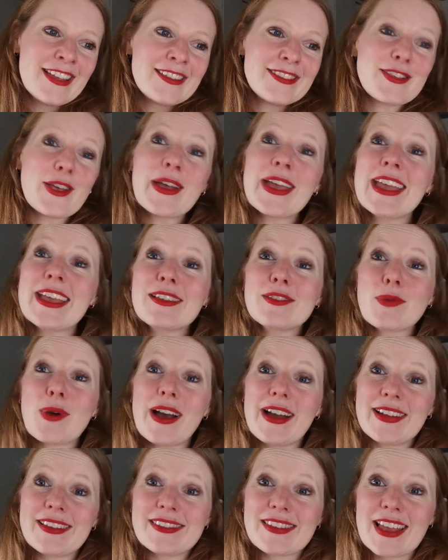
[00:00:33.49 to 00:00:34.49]
So here's
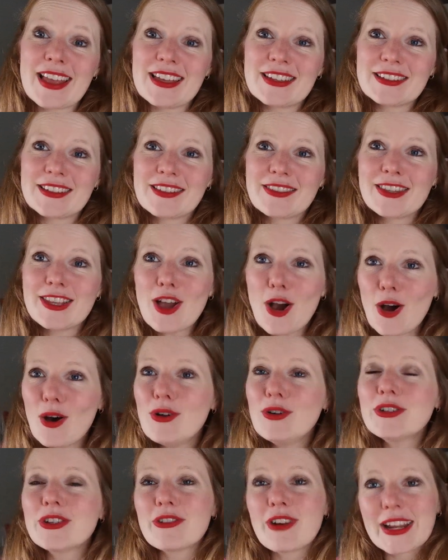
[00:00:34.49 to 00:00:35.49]
what I said. The
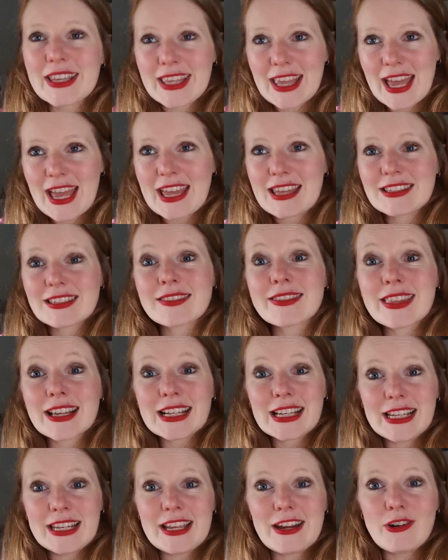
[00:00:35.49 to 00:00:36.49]
older I get, the
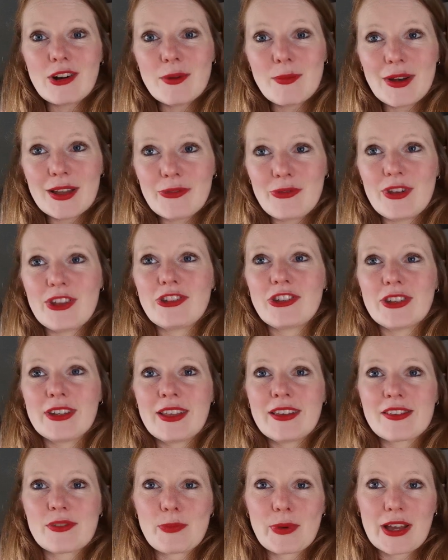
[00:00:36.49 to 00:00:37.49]
clearer my
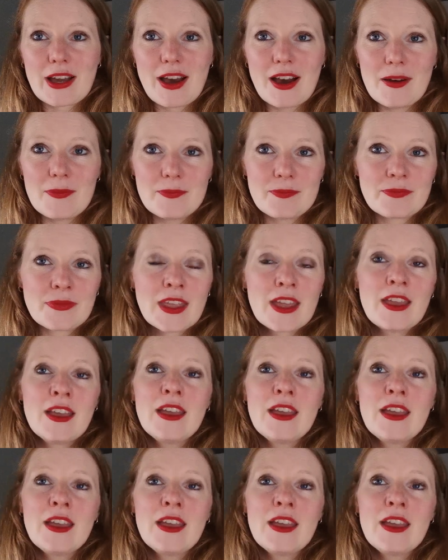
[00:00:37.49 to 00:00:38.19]
vision has become.